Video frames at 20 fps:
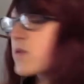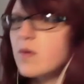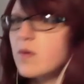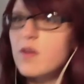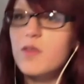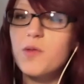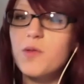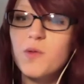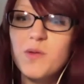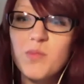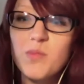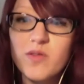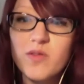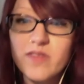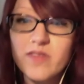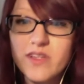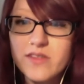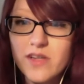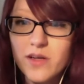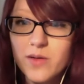3
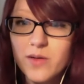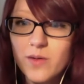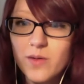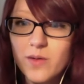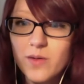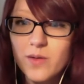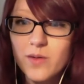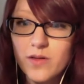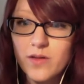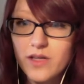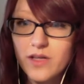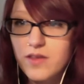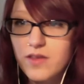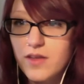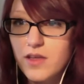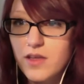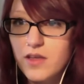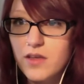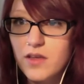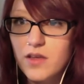movies on Hulu, I think.